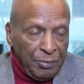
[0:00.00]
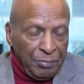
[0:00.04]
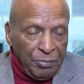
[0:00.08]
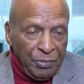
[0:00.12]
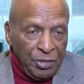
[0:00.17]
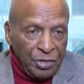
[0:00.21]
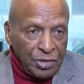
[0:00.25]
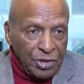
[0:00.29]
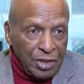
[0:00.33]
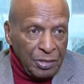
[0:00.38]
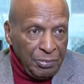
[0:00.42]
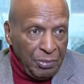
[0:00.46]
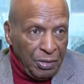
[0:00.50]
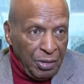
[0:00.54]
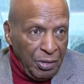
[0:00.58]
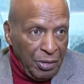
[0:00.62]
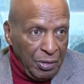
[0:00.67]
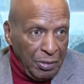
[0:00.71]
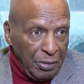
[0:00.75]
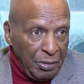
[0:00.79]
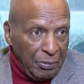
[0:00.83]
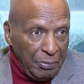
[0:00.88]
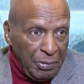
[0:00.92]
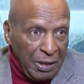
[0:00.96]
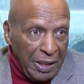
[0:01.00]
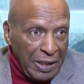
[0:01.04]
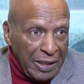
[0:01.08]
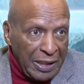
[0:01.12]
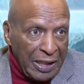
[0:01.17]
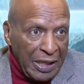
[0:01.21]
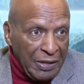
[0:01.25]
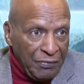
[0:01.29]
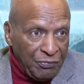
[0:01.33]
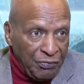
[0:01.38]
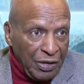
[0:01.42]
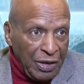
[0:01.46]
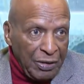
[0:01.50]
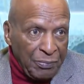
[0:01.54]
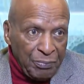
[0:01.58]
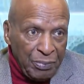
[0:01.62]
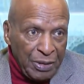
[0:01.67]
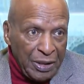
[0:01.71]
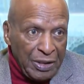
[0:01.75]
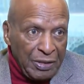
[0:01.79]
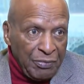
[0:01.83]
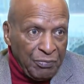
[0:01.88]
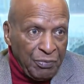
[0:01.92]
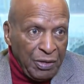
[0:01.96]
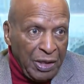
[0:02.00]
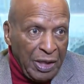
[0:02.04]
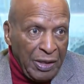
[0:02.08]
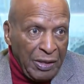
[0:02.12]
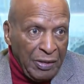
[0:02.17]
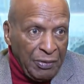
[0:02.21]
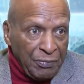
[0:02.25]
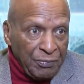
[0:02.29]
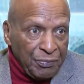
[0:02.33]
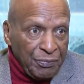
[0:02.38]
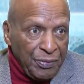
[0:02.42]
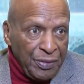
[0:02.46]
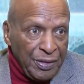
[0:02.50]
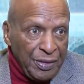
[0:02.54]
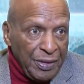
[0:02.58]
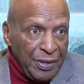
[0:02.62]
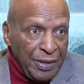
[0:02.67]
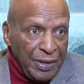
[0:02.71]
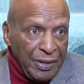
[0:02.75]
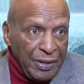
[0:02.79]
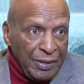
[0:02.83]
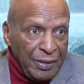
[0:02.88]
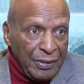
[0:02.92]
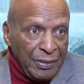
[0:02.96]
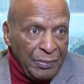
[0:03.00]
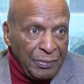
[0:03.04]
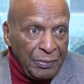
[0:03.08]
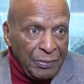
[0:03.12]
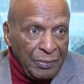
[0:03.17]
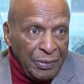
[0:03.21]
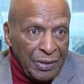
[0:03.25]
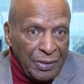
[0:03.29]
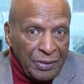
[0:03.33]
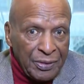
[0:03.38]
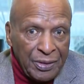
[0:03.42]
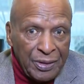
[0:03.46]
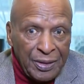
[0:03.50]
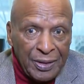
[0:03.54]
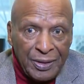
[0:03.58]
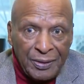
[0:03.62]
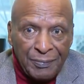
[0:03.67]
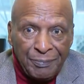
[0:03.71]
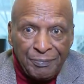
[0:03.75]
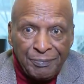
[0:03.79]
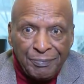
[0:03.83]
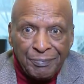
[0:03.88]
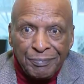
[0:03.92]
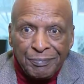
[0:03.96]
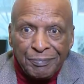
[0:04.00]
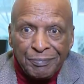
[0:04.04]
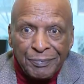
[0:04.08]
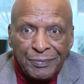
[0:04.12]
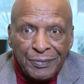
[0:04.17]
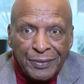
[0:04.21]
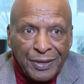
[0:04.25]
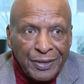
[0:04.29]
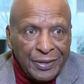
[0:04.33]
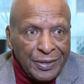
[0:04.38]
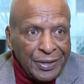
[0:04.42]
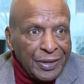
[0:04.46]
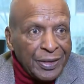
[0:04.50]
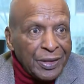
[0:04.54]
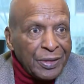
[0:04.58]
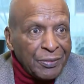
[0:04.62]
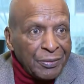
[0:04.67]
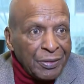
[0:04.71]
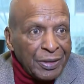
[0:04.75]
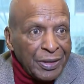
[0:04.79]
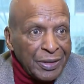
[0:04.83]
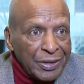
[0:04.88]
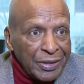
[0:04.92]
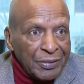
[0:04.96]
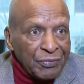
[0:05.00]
Most of my life, I've been involved with an integrated